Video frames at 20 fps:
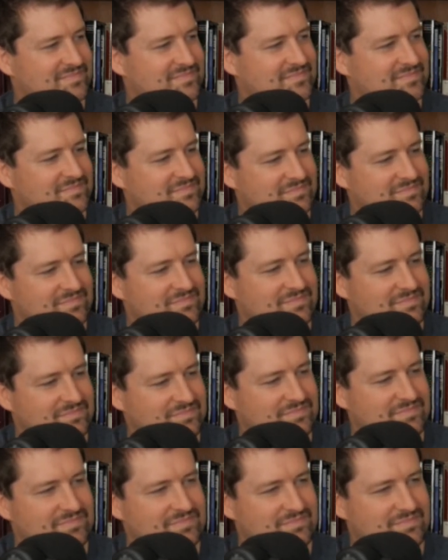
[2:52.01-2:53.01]

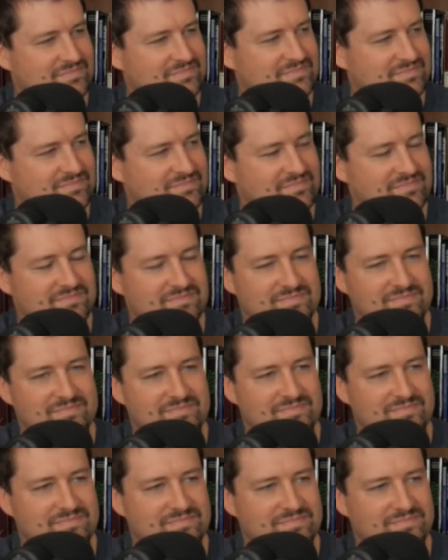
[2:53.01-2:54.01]

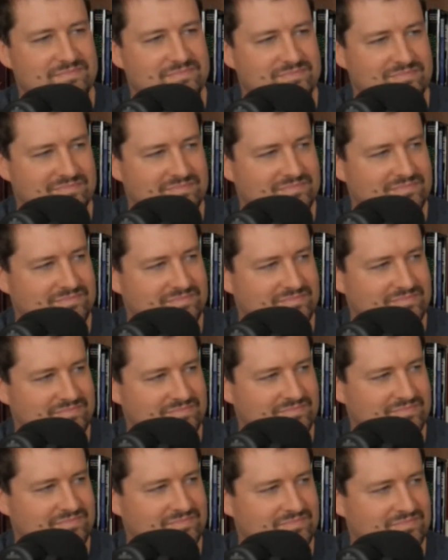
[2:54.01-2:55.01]

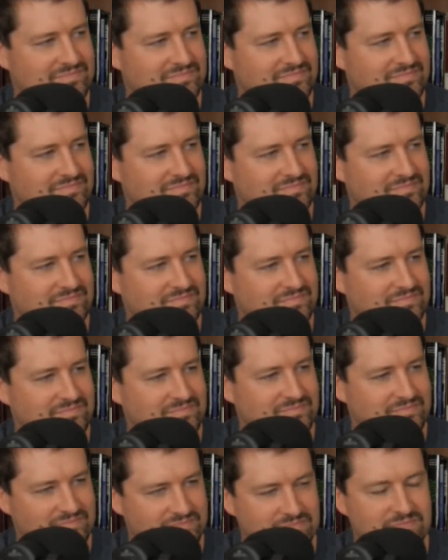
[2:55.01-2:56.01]

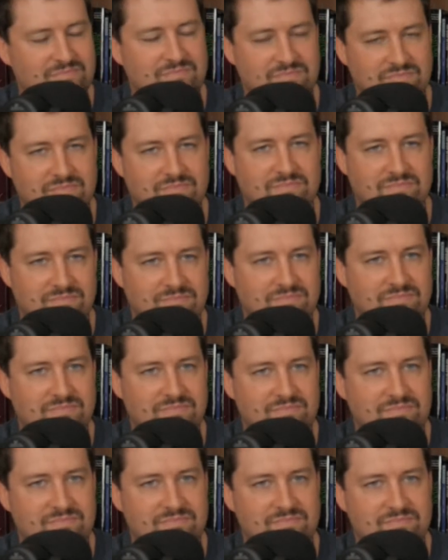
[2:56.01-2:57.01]

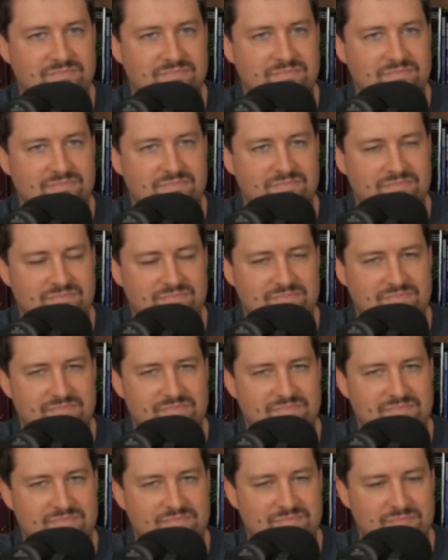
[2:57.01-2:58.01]

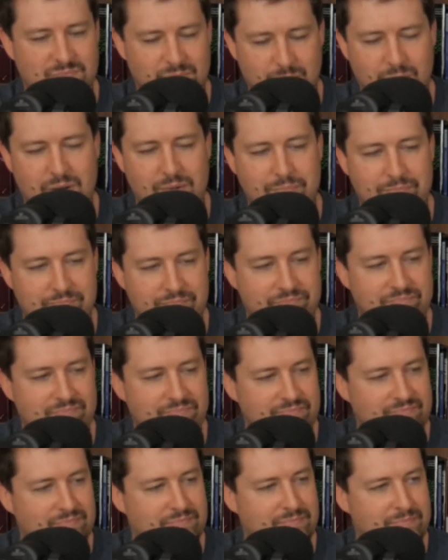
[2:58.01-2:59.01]

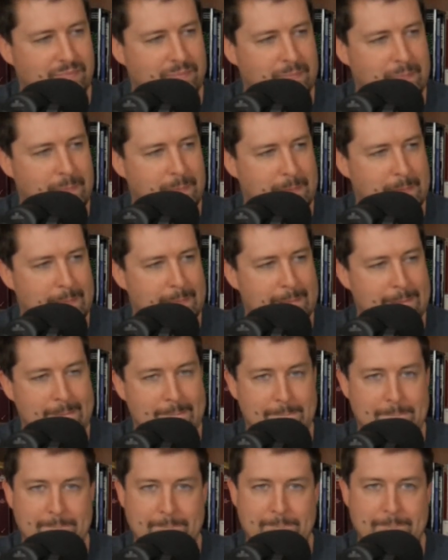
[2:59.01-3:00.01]
[no speech]